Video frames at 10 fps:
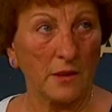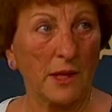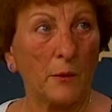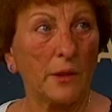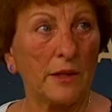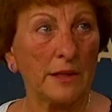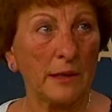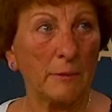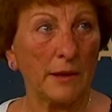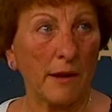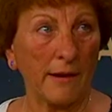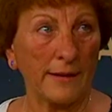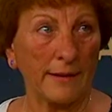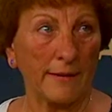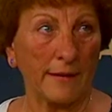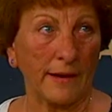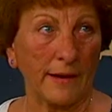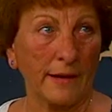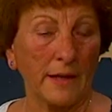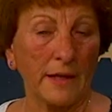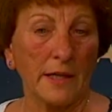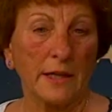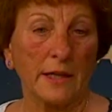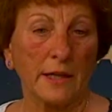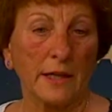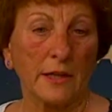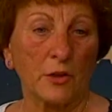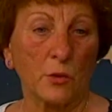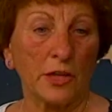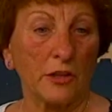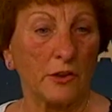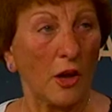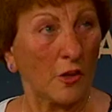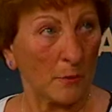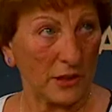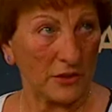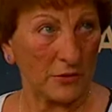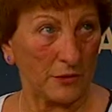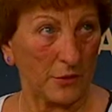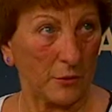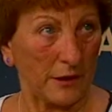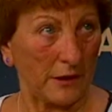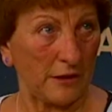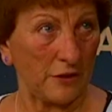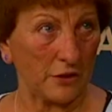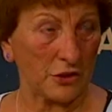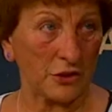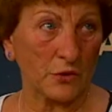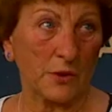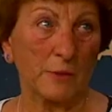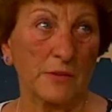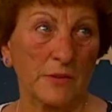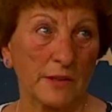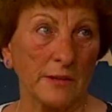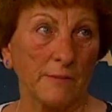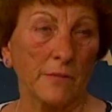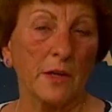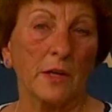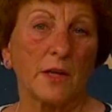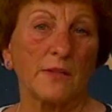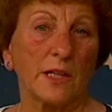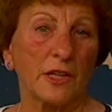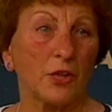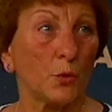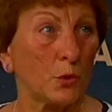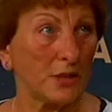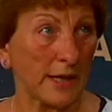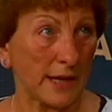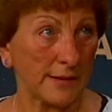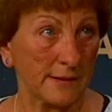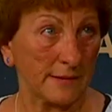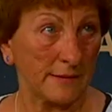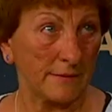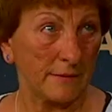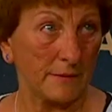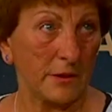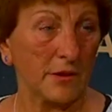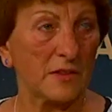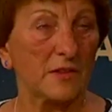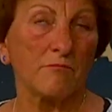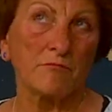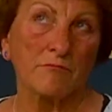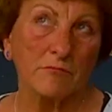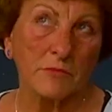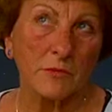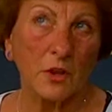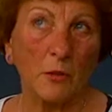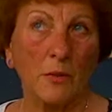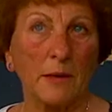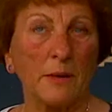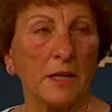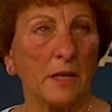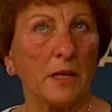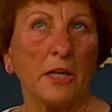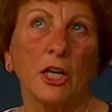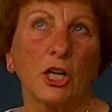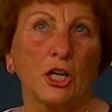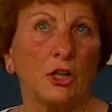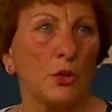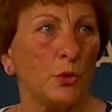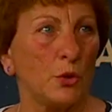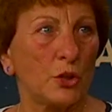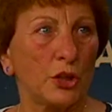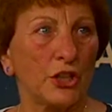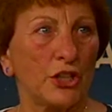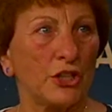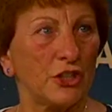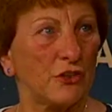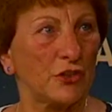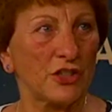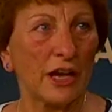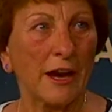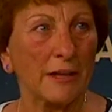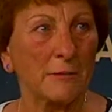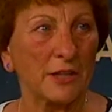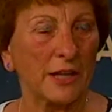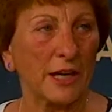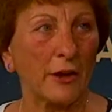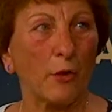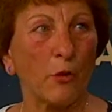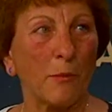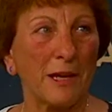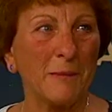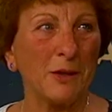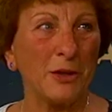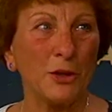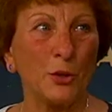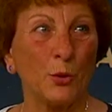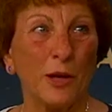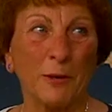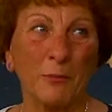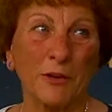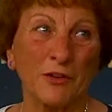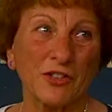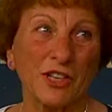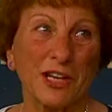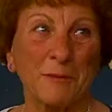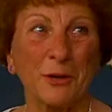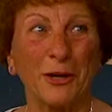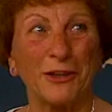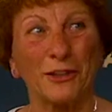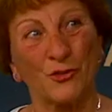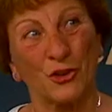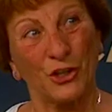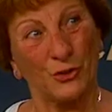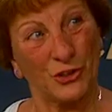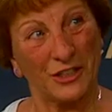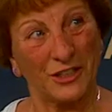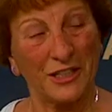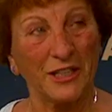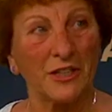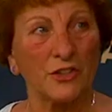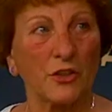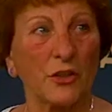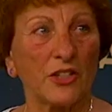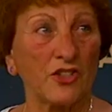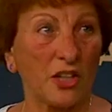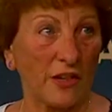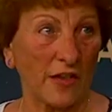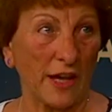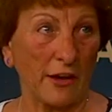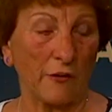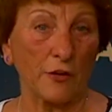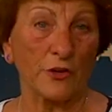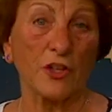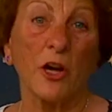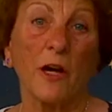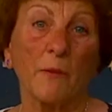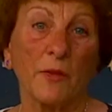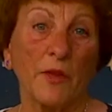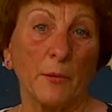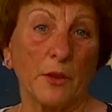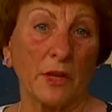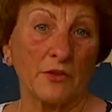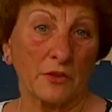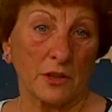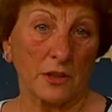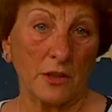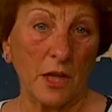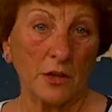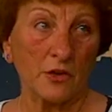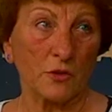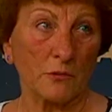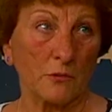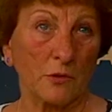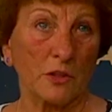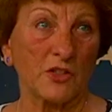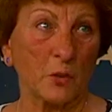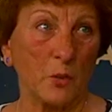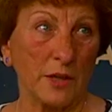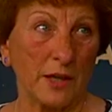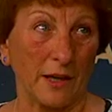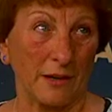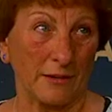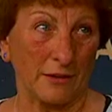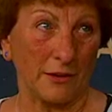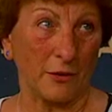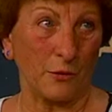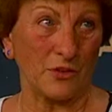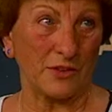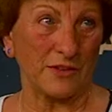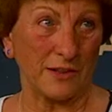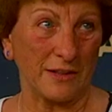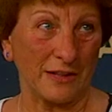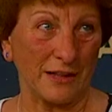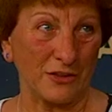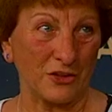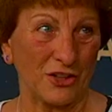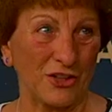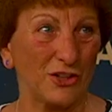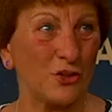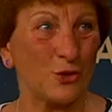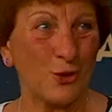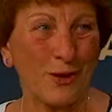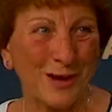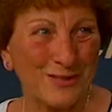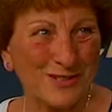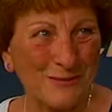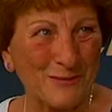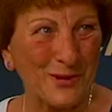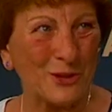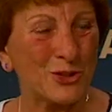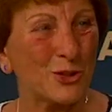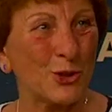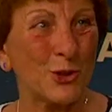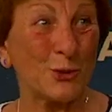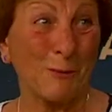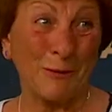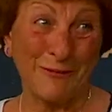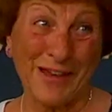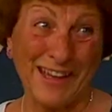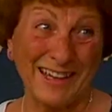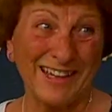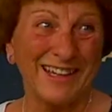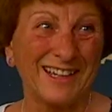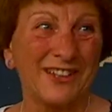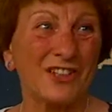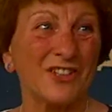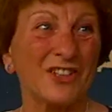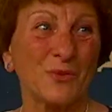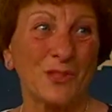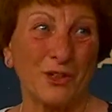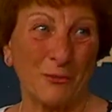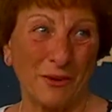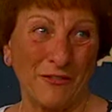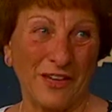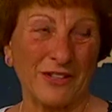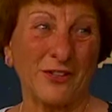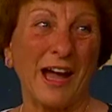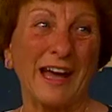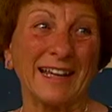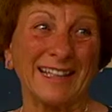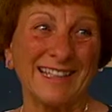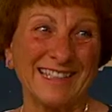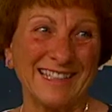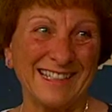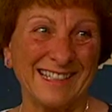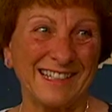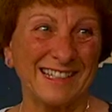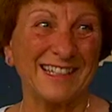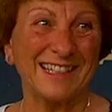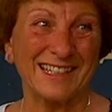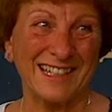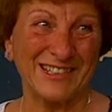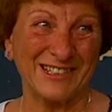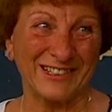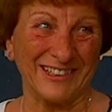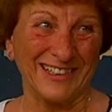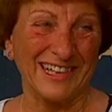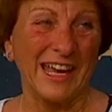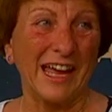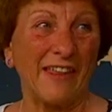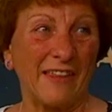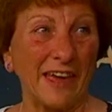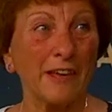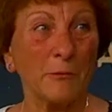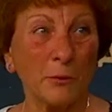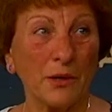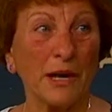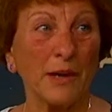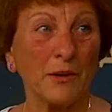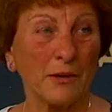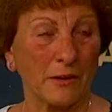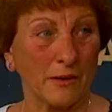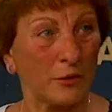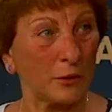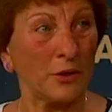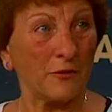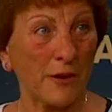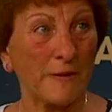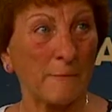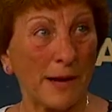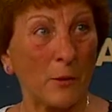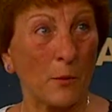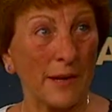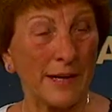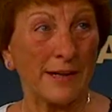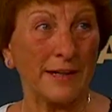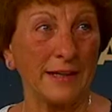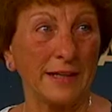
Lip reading: And we can keep an eye on that, and we can call the patient right away if there's a discrepancy and say, can you retest? Because maybe you took it at a different time today, or maybe you ate breakfast today, but yesterday you didn't. So let's check that out first. But then we also get to talk to them. It's a weekend, it's a Sunday yesterday. Did you go out somewhere? Did you go to a buffet? Because as we know, buffets are highly seasoned to taste good. And that could put on a 3 to 5 pound weight gain.